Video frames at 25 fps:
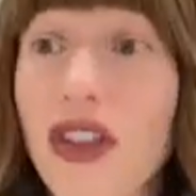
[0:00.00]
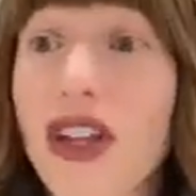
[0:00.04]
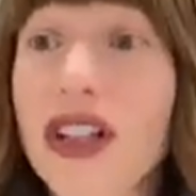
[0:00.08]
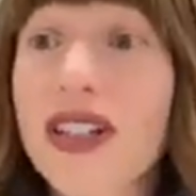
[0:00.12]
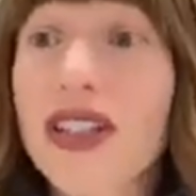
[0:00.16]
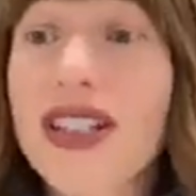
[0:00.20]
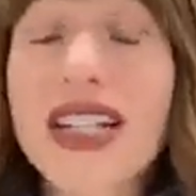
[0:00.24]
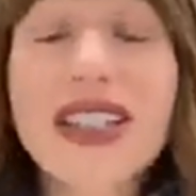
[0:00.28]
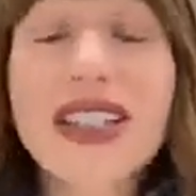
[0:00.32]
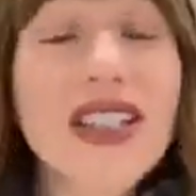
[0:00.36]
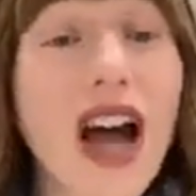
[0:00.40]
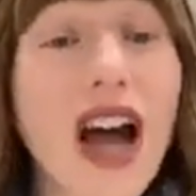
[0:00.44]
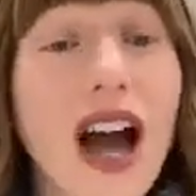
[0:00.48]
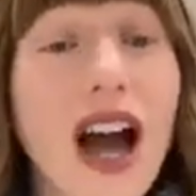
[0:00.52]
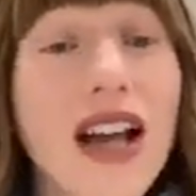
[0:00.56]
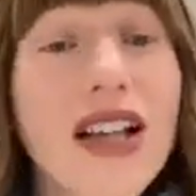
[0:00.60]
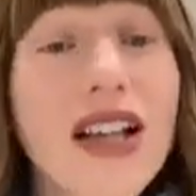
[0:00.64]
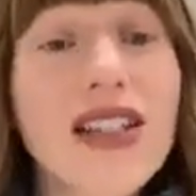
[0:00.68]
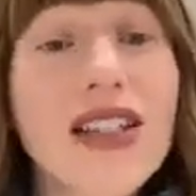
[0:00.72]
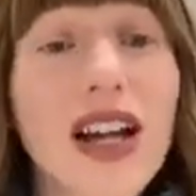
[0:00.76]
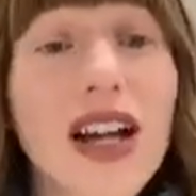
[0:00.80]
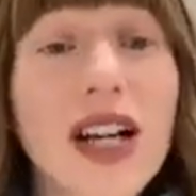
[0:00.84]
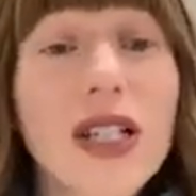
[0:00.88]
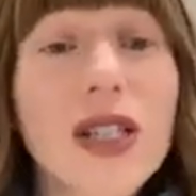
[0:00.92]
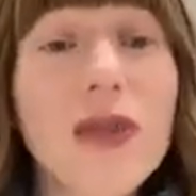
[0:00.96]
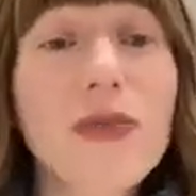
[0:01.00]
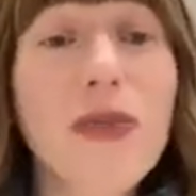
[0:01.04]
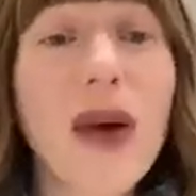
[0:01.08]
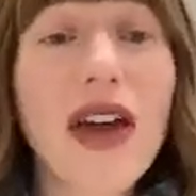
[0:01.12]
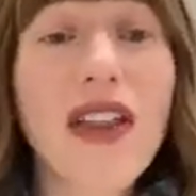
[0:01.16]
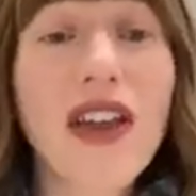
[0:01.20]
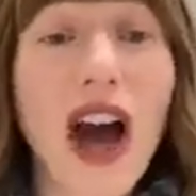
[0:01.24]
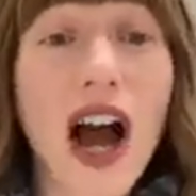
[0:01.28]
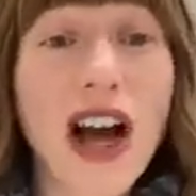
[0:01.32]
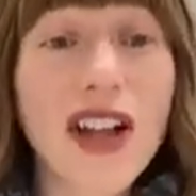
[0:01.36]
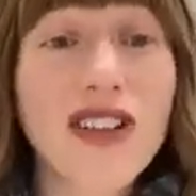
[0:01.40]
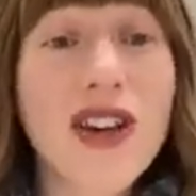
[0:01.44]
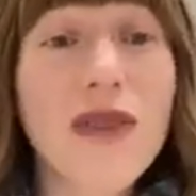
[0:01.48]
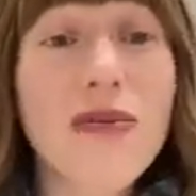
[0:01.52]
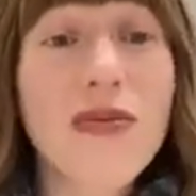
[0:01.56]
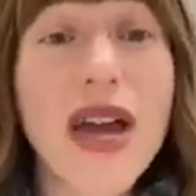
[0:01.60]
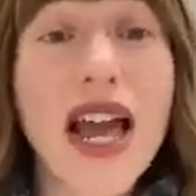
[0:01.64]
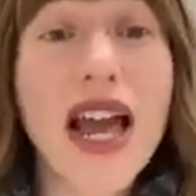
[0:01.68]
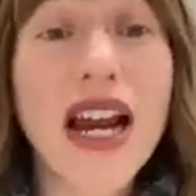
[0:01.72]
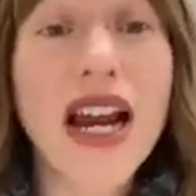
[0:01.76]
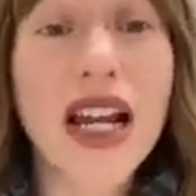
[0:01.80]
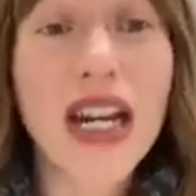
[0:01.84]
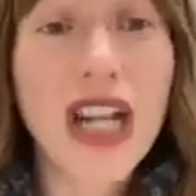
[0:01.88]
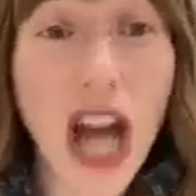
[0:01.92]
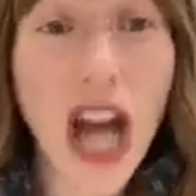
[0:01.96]
that it starts by the Alter Rebbe
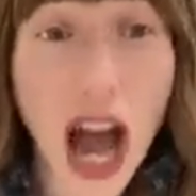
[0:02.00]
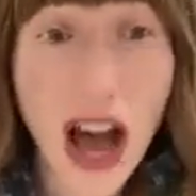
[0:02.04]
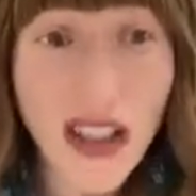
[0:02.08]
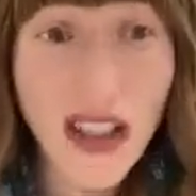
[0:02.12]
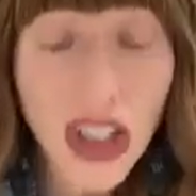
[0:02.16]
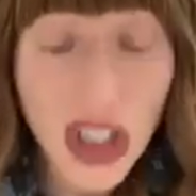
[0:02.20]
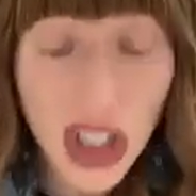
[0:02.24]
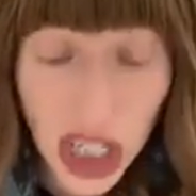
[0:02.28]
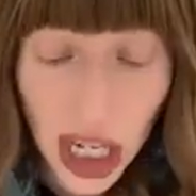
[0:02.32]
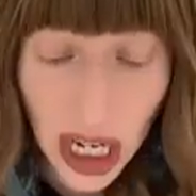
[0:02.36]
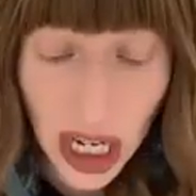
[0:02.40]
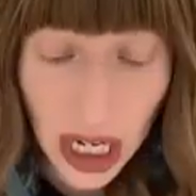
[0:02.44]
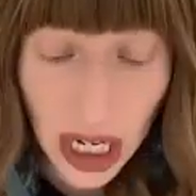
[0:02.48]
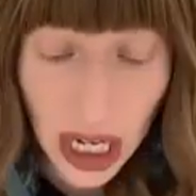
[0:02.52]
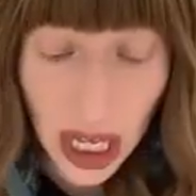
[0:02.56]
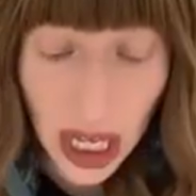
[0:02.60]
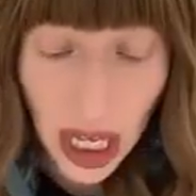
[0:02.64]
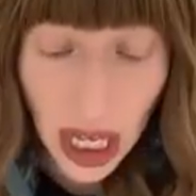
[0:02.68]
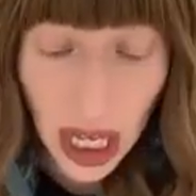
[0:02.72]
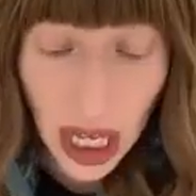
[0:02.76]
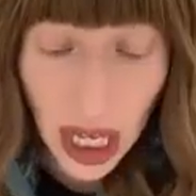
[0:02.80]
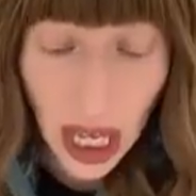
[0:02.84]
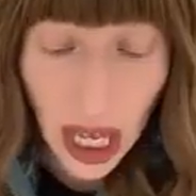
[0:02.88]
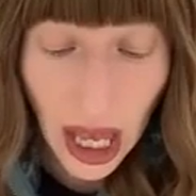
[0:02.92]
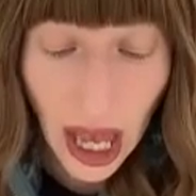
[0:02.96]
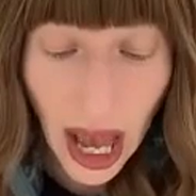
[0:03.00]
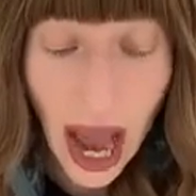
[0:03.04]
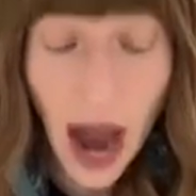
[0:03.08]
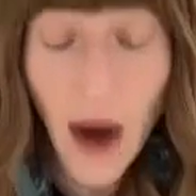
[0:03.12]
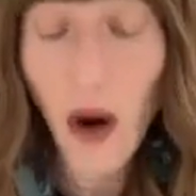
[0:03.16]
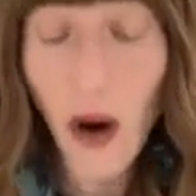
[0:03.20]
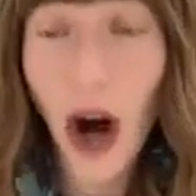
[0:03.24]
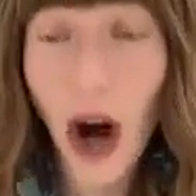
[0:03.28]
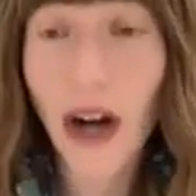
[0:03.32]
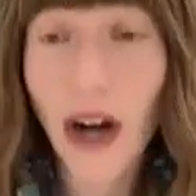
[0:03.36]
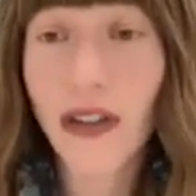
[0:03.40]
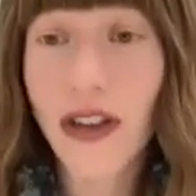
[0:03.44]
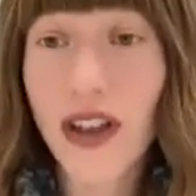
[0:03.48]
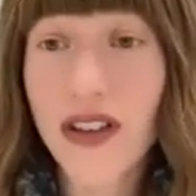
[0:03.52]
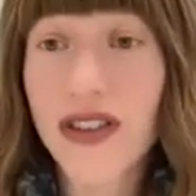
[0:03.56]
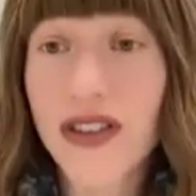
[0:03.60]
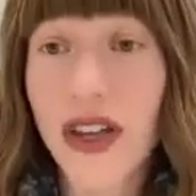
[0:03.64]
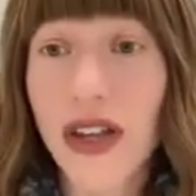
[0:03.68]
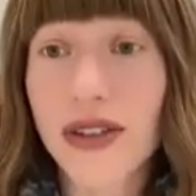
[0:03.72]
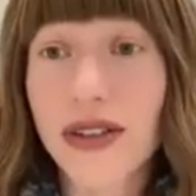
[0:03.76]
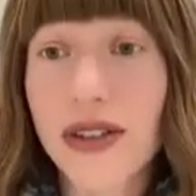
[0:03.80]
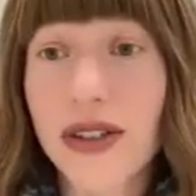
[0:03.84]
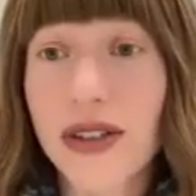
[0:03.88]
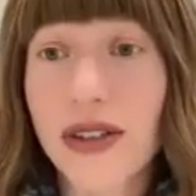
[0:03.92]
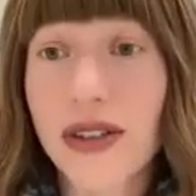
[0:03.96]
acknowledging how hard this
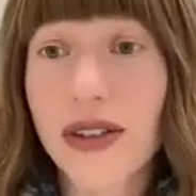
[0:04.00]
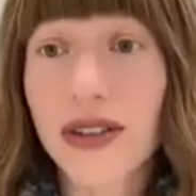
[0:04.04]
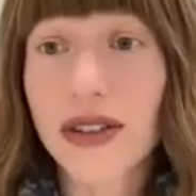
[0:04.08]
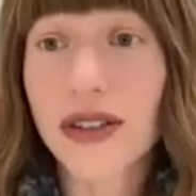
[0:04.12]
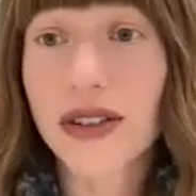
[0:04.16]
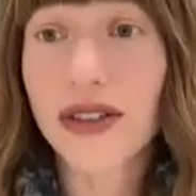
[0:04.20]
is.